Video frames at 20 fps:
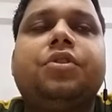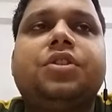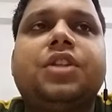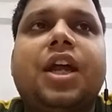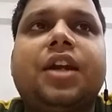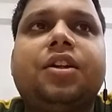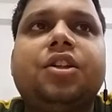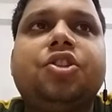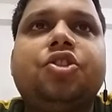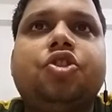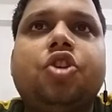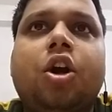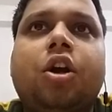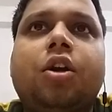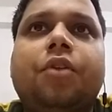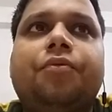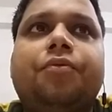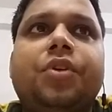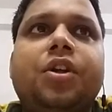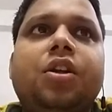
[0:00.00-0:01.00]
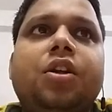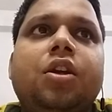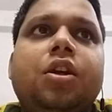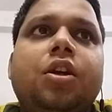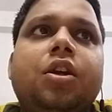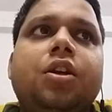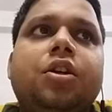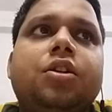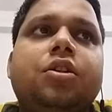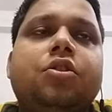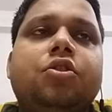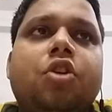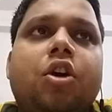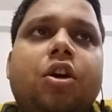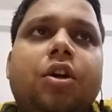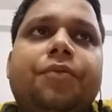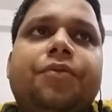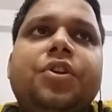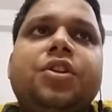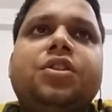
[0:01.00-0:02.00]
that is
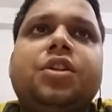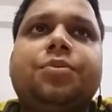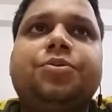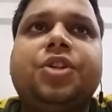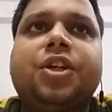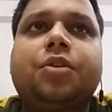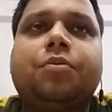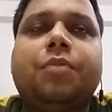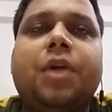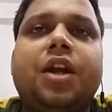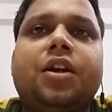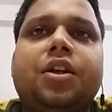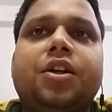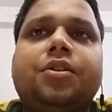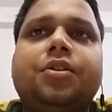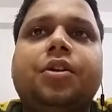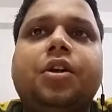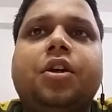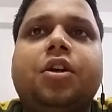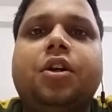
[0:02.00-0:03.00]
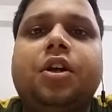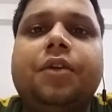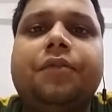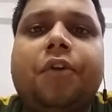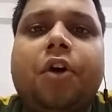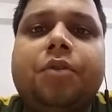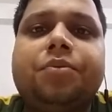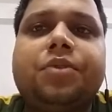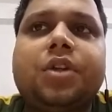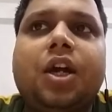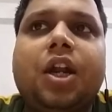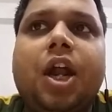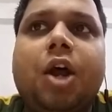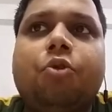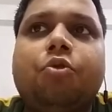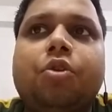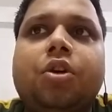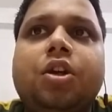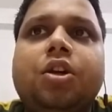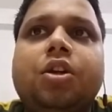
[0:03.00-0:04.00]
geography's subject matter, revolves
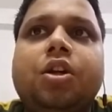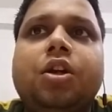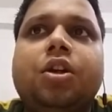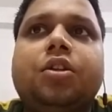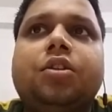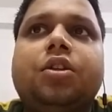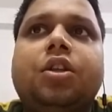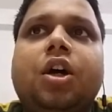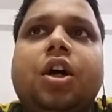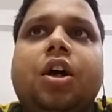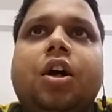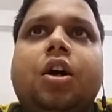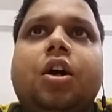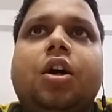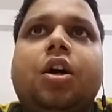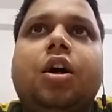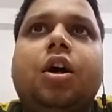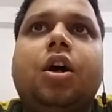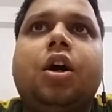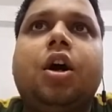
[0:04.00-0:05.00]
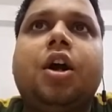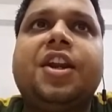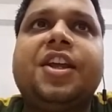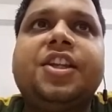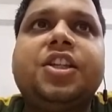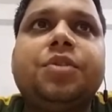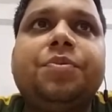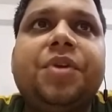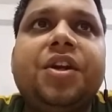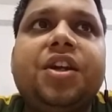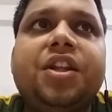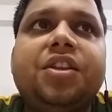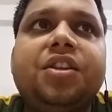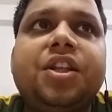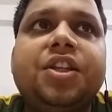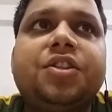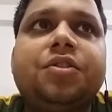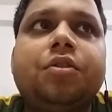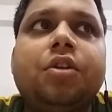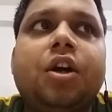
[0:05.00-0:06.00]
around the arrangement
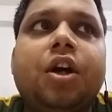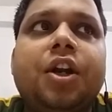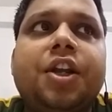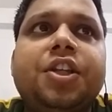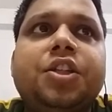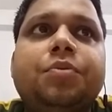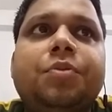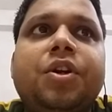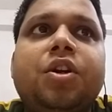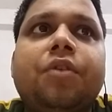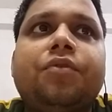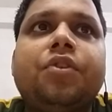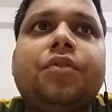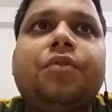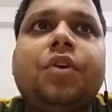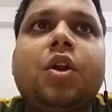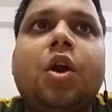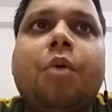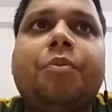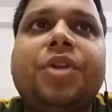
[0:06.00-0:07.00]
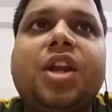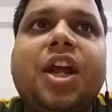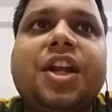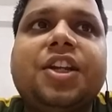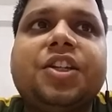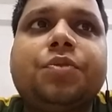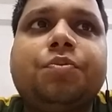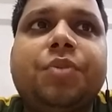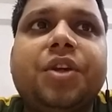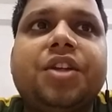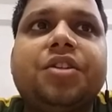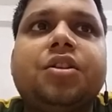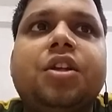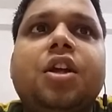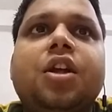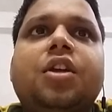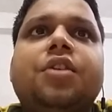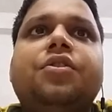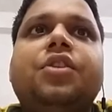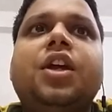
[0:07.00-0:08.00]
of the phenomena in space.
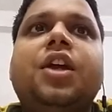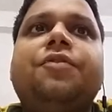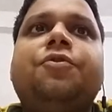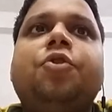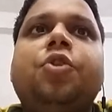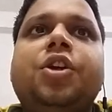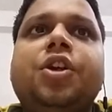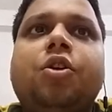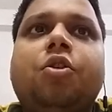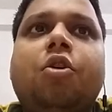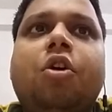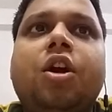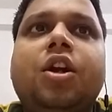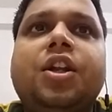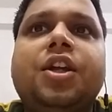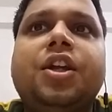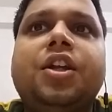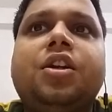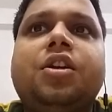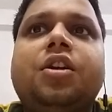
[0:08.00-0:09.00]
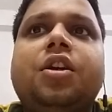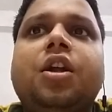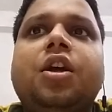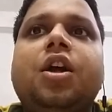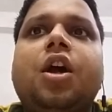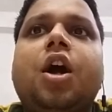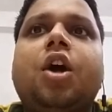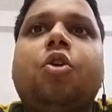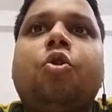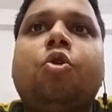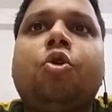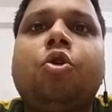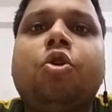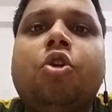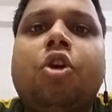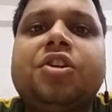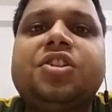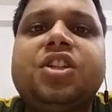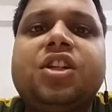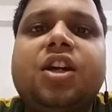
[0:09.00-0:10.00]
Therefore, he called it a
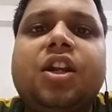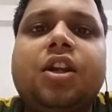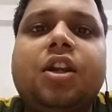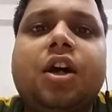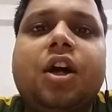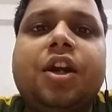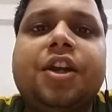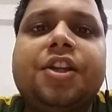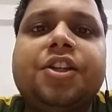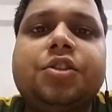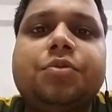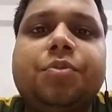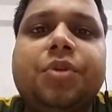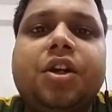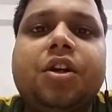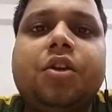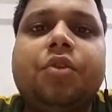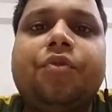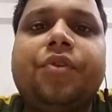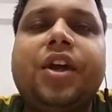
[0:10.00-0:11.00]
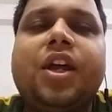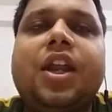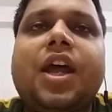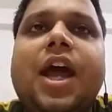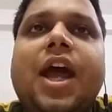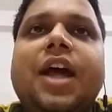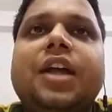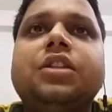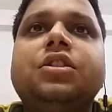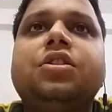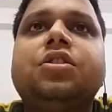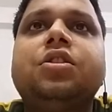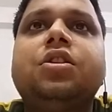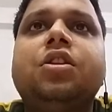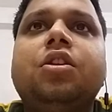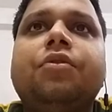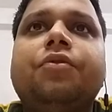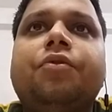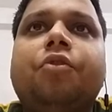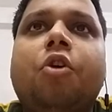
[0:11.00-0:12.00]
chronological arrangement, whereas
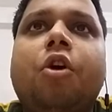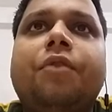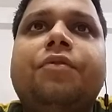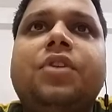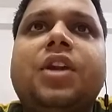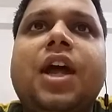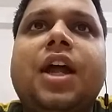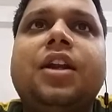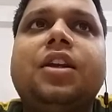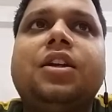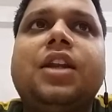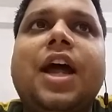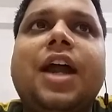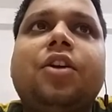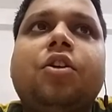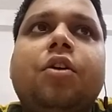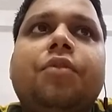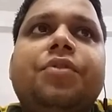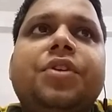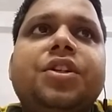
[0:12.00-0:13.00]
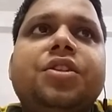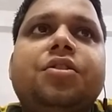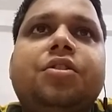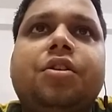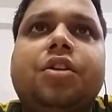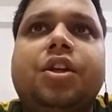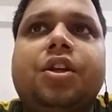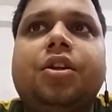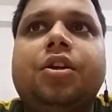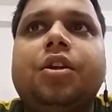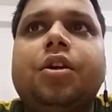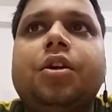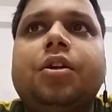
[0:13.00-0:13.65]
of that of history